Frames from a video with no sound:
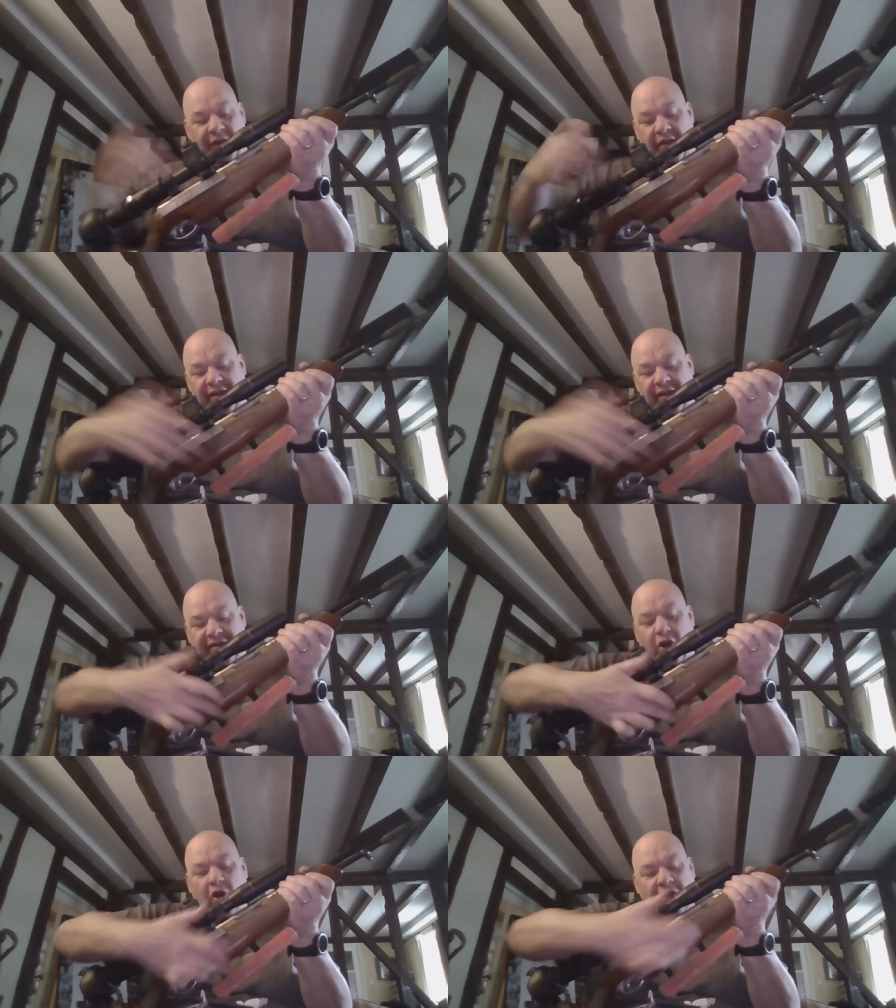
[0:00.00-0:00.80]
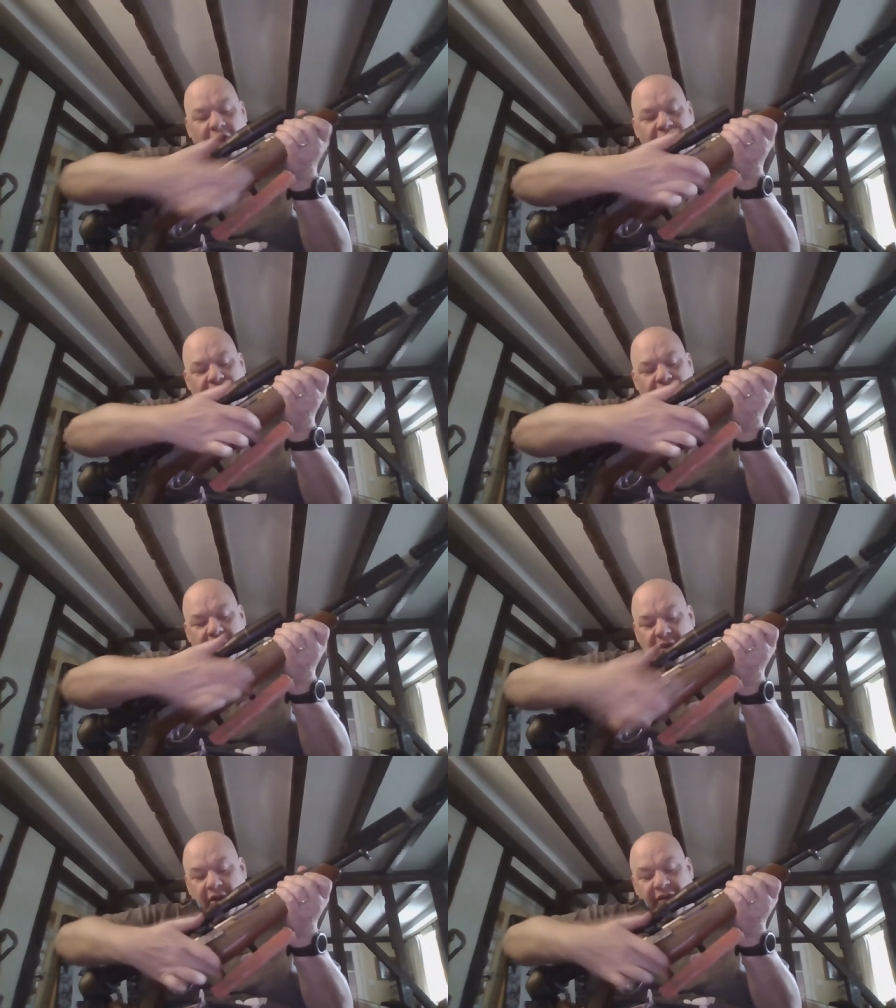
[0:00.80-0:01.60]
And these collars,
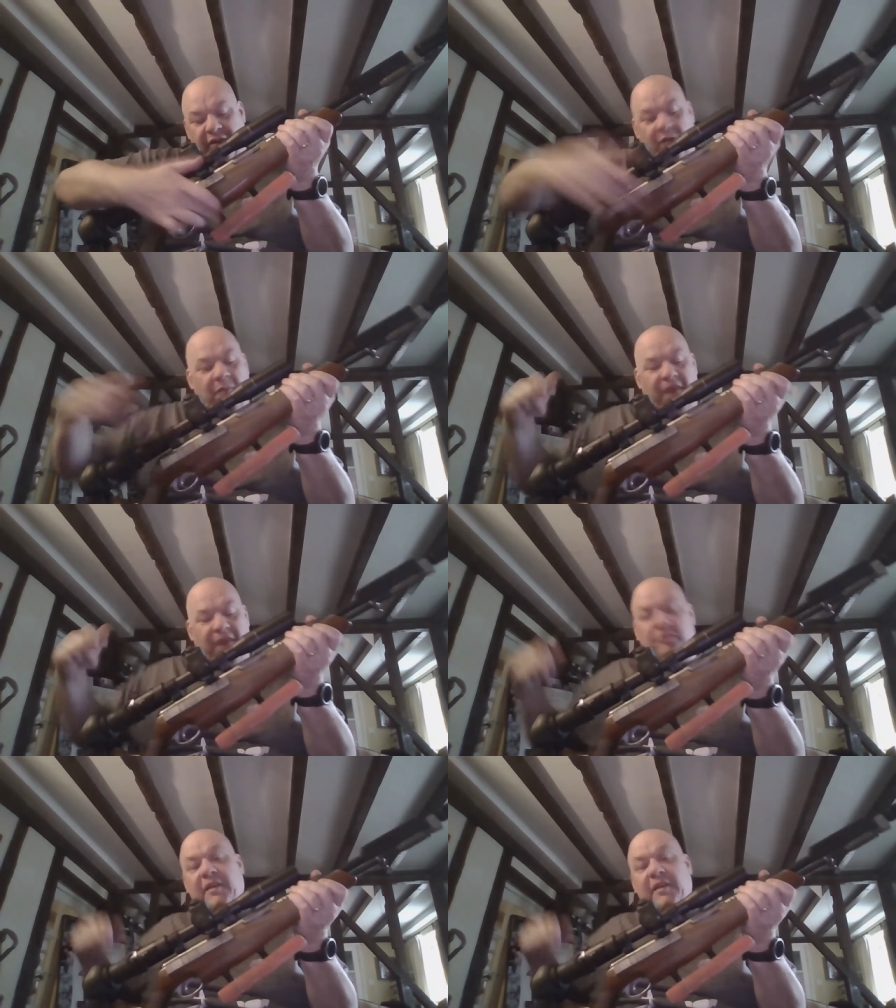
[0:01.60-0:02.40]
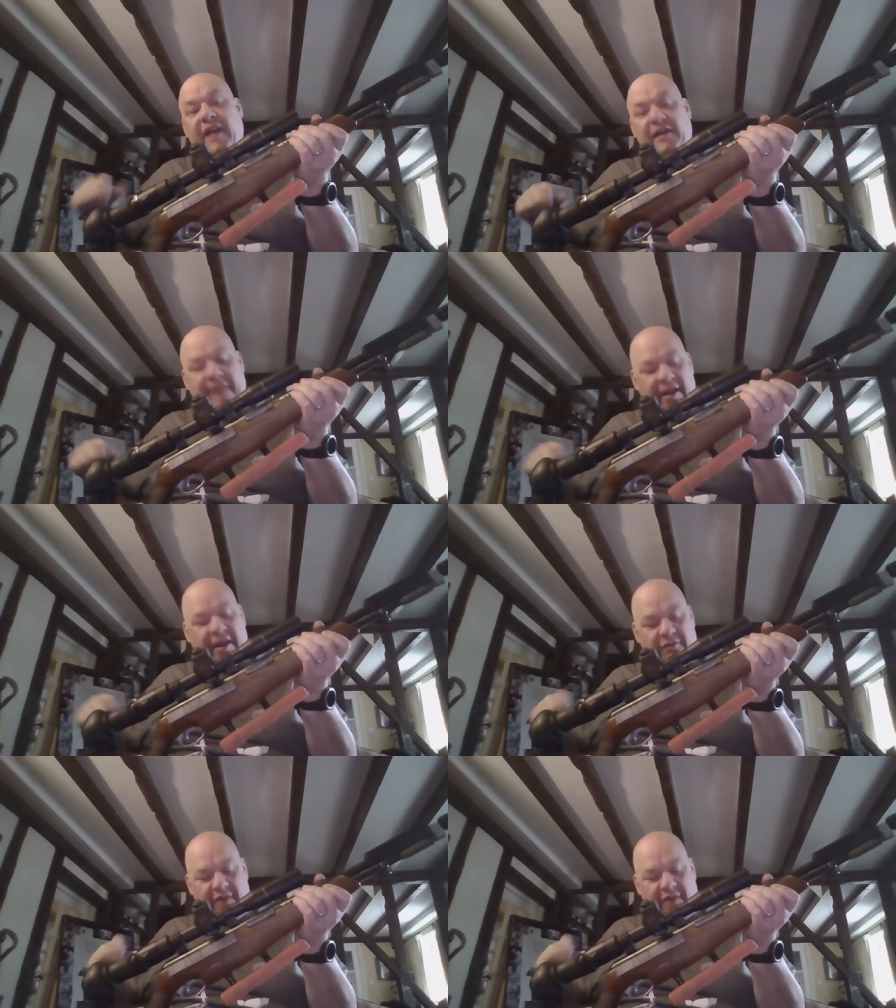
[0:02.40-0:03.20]
they were made from a cut
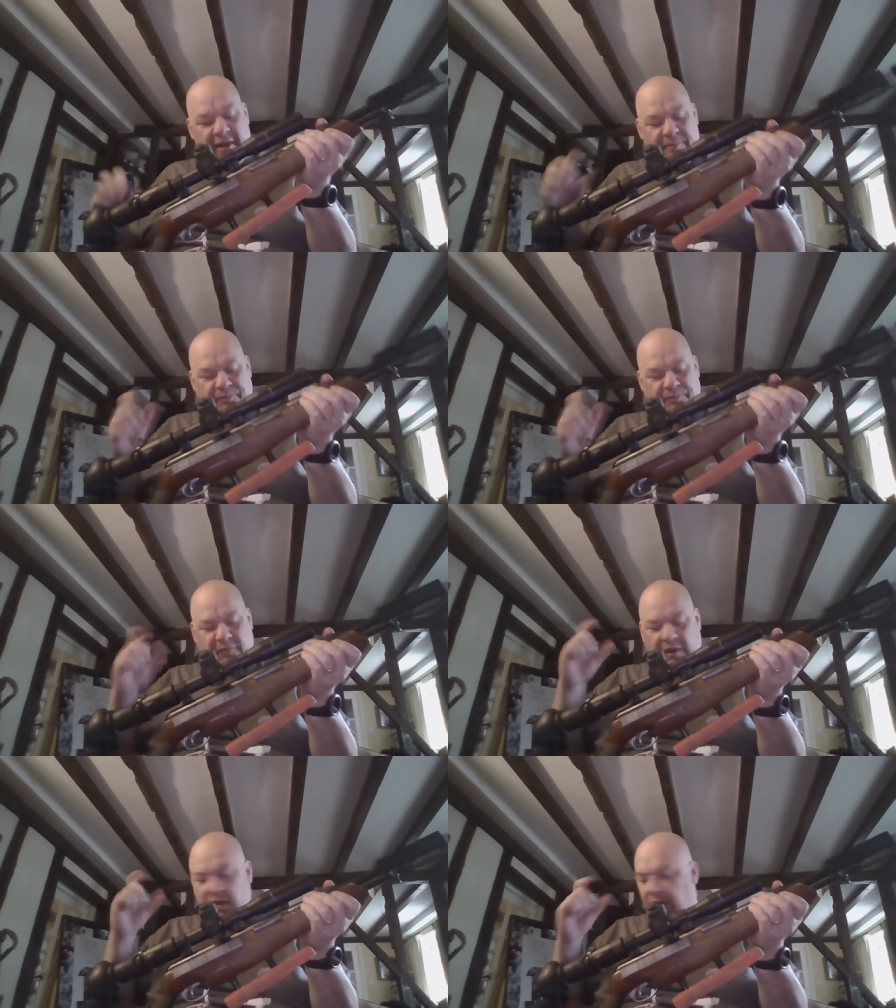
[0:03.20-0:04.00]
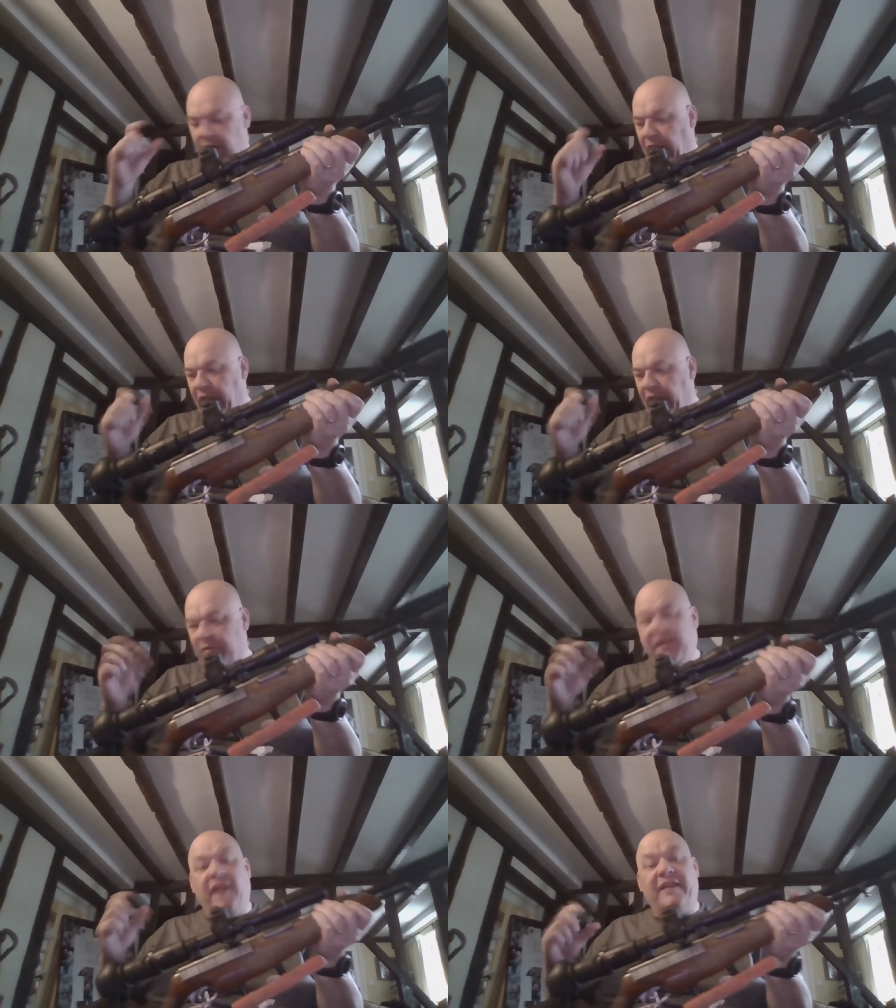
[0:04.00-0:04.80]
down um, uh, from a
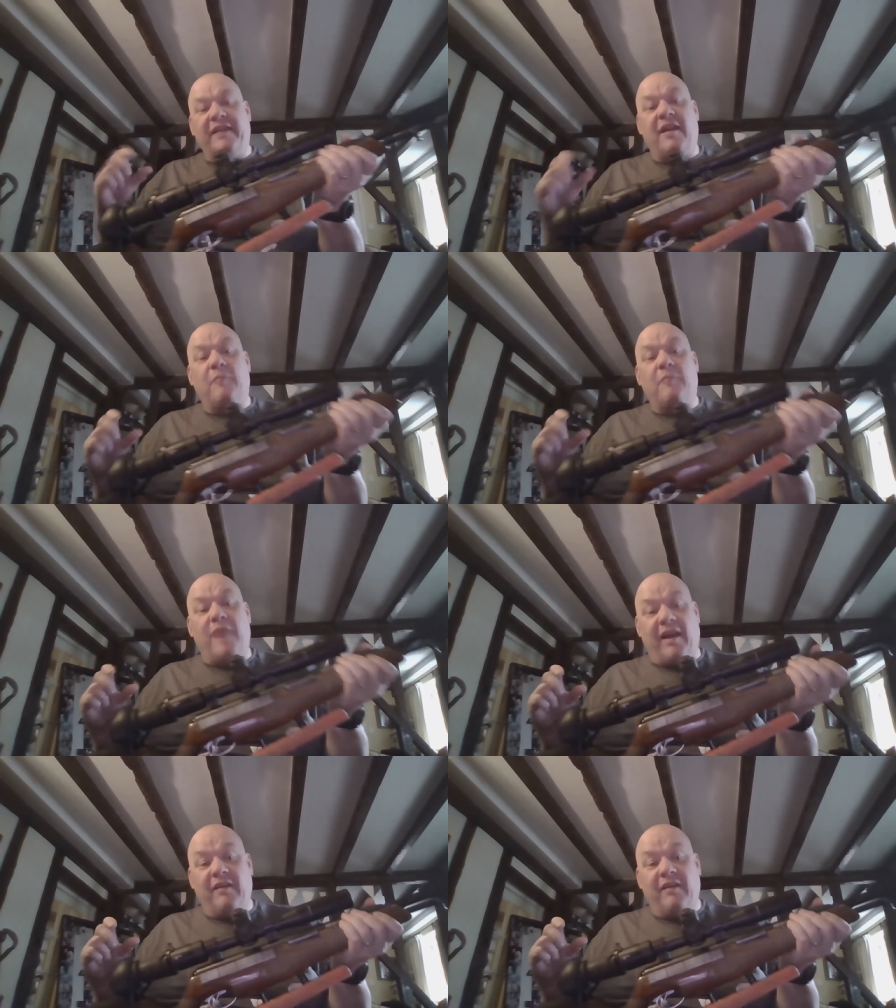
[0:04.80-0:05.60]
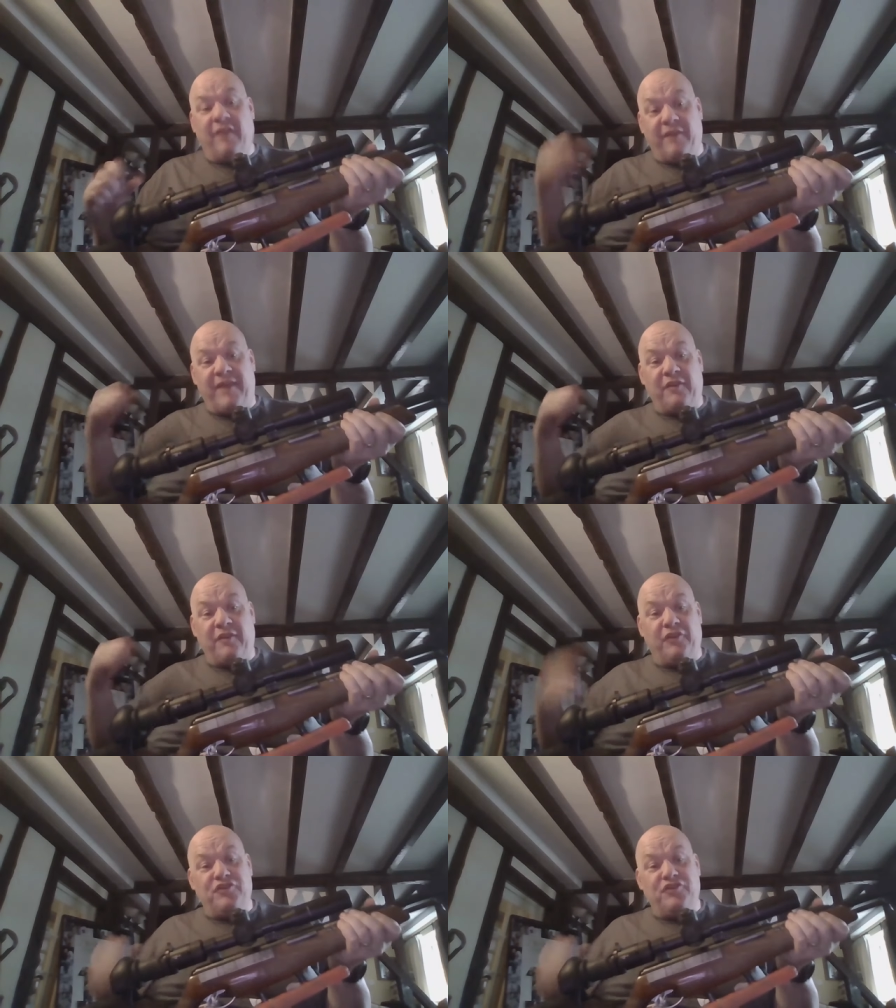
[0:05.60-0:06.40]
cut down umbrella that I found
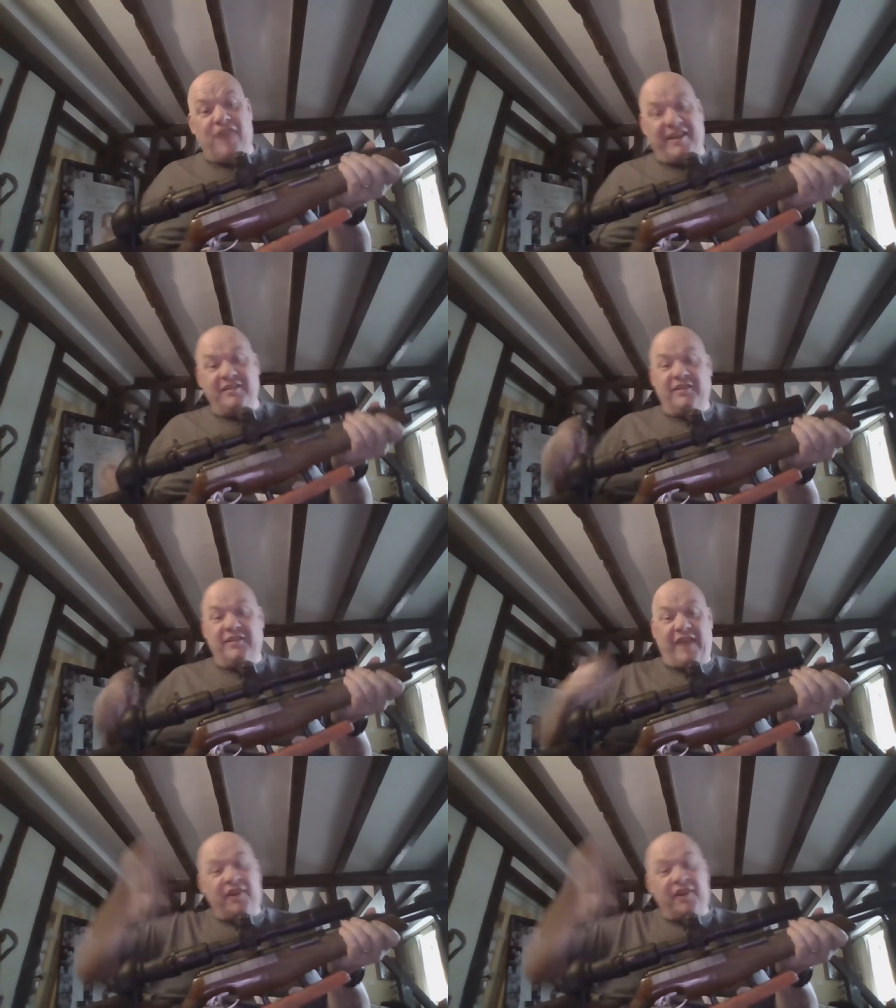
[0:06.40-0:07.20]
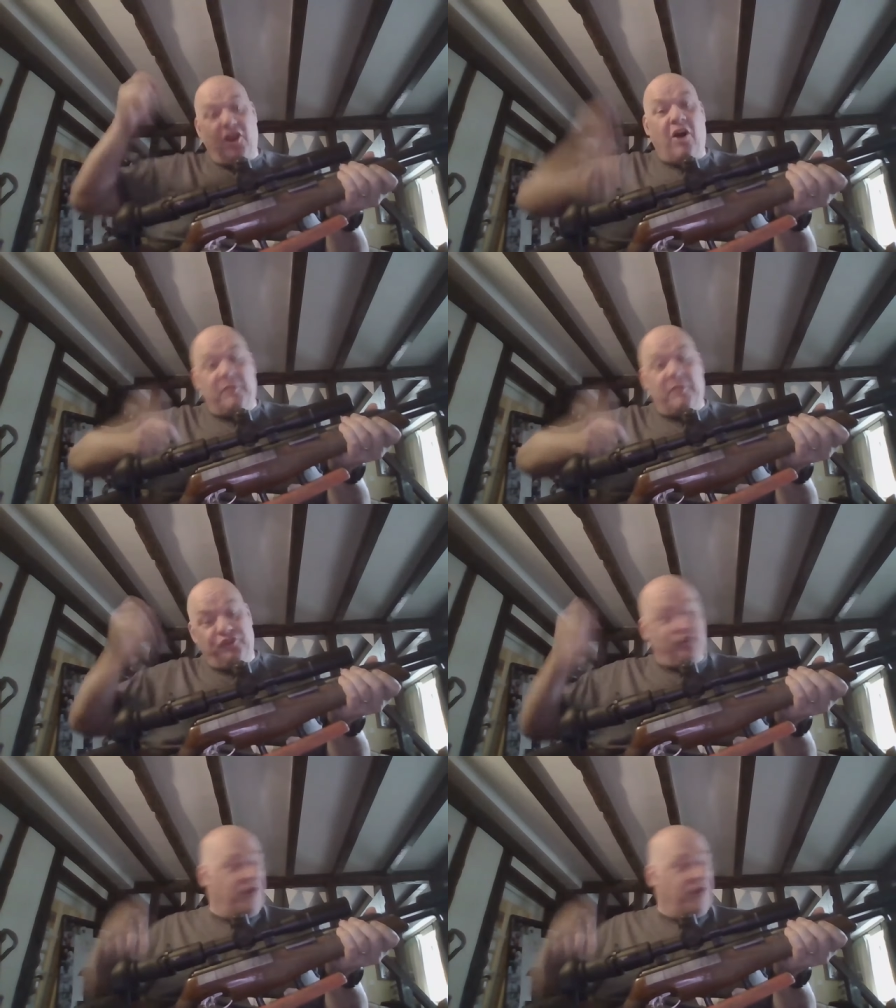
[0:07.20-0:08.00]
on the train because it had a carbon
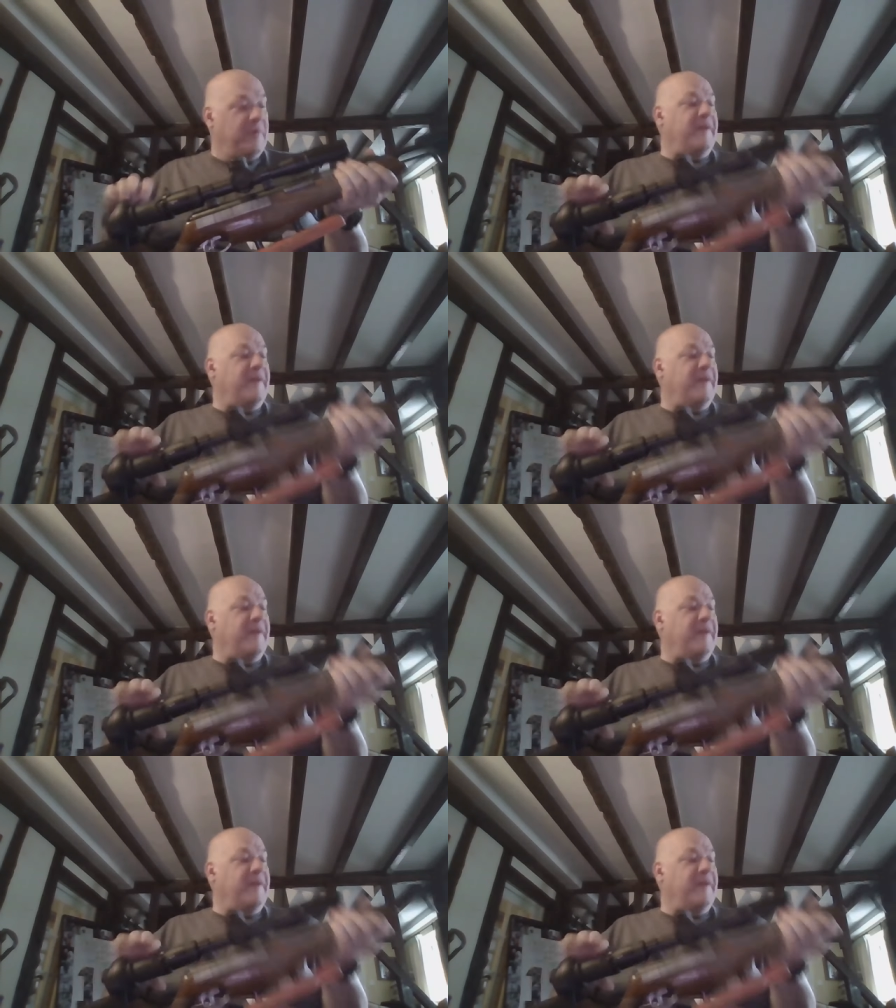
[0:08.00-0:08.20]
tube.